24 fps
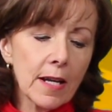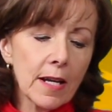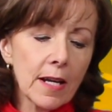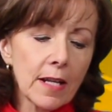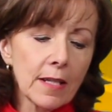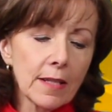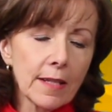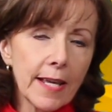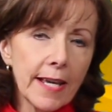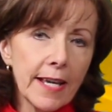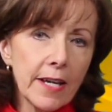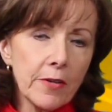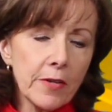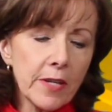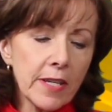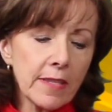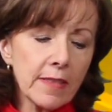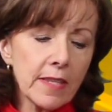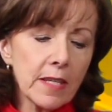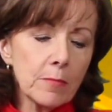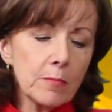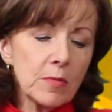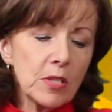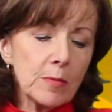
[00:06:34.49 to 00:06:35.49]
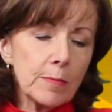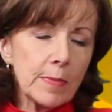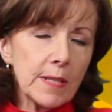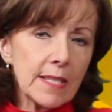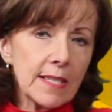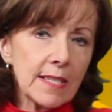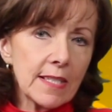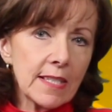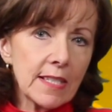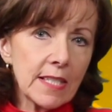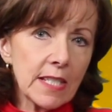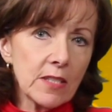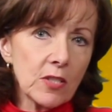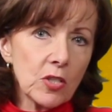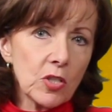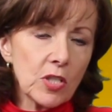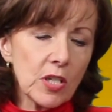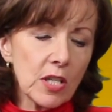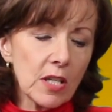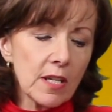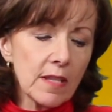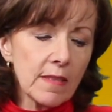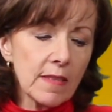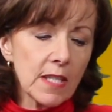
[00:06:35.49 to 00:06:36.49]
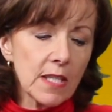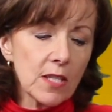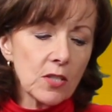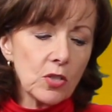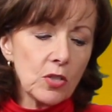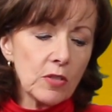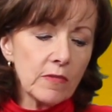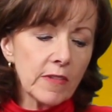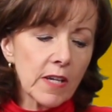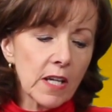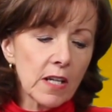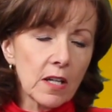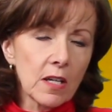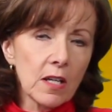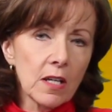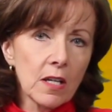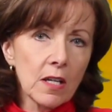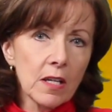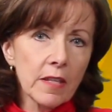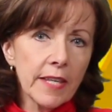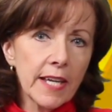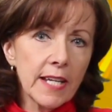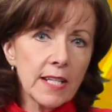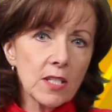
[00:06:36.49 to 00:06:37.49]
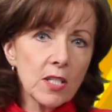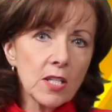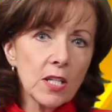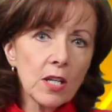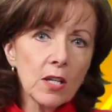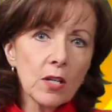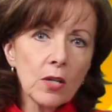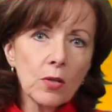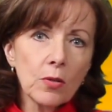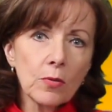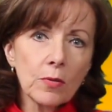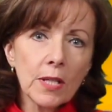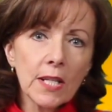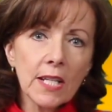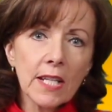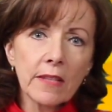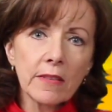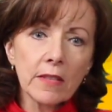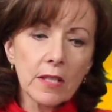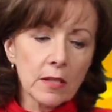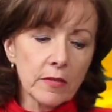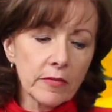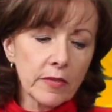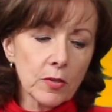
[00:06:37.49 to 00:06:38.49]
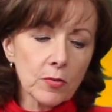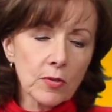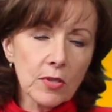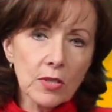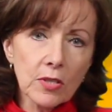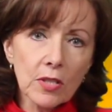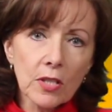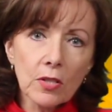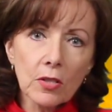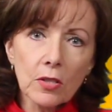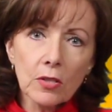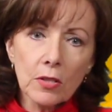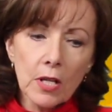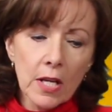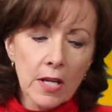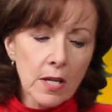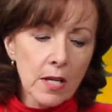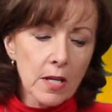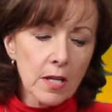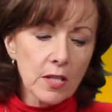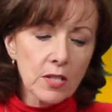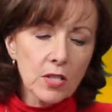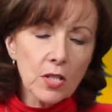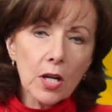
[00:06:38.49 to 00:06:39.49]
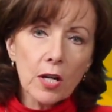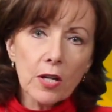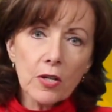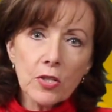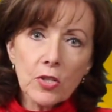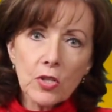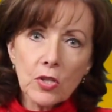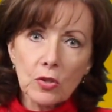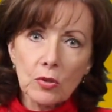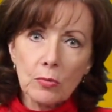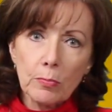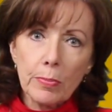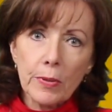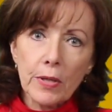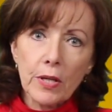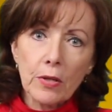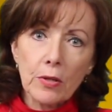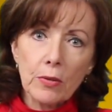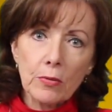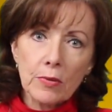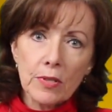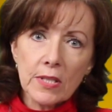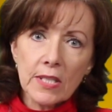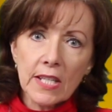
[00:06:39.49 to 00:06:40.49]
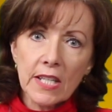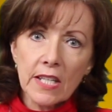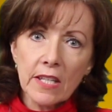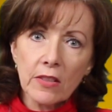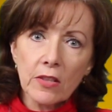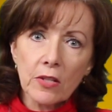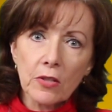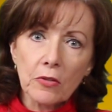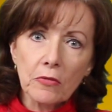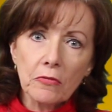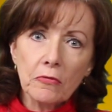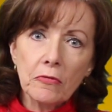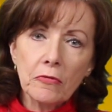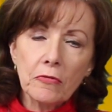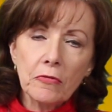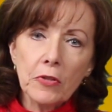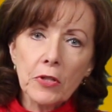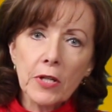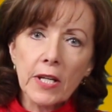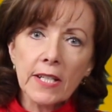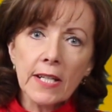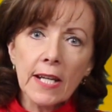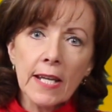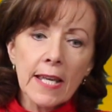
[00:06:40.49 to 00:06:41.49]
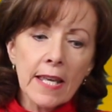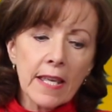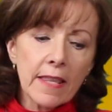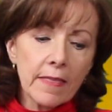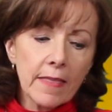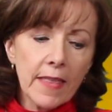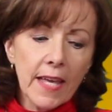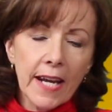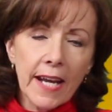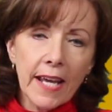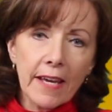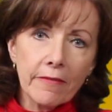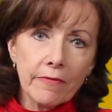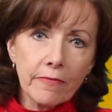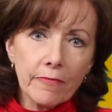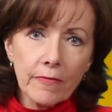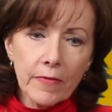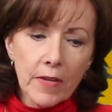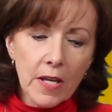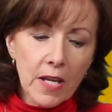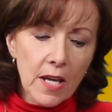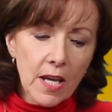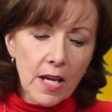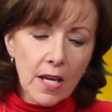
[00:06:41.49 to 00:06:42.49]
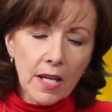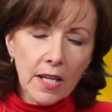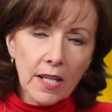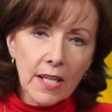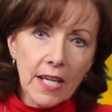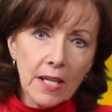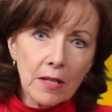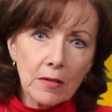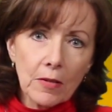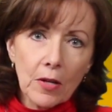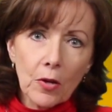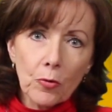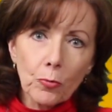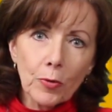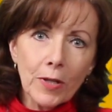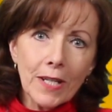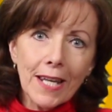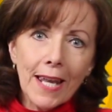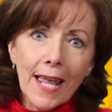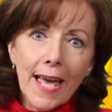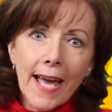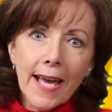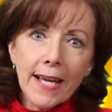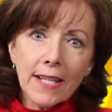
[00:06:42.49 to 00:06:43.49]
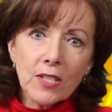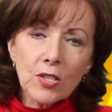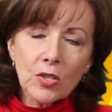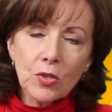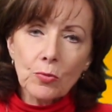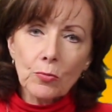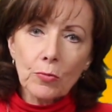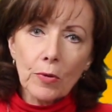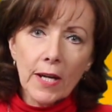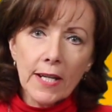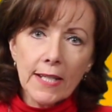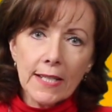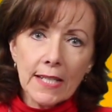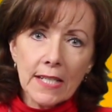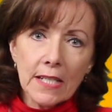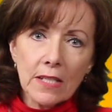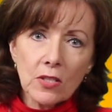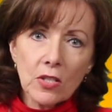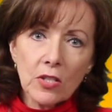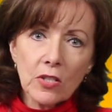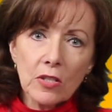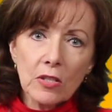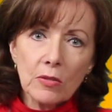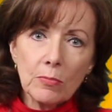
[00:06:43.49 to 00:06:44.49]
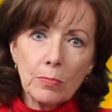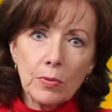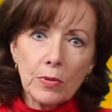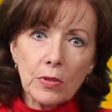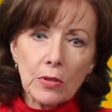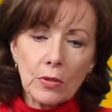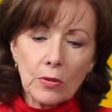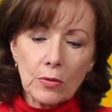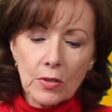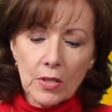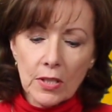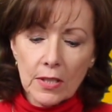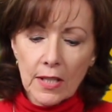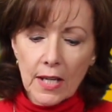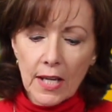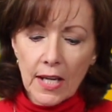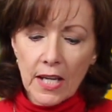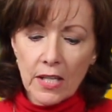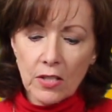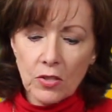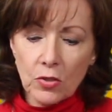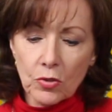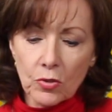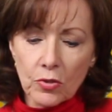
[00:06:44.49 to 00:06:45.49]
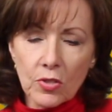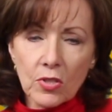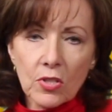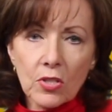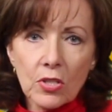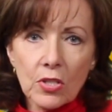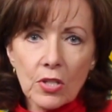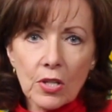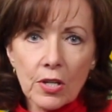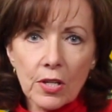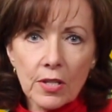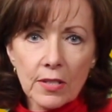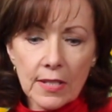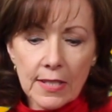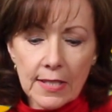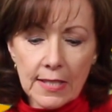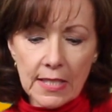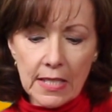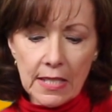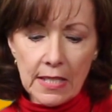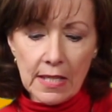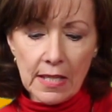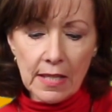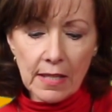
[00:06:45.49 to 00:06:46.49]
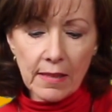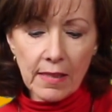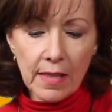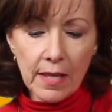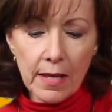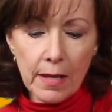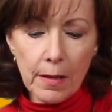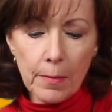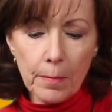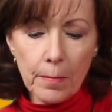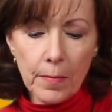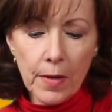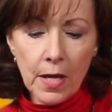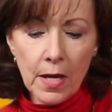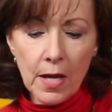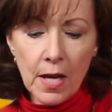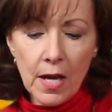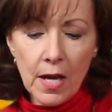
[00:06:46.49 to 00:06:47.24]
allowing them to be cinched on this, you've got all that tone in those little tarsal bones in their foot that can relax right into the boot, and you'll start seeing them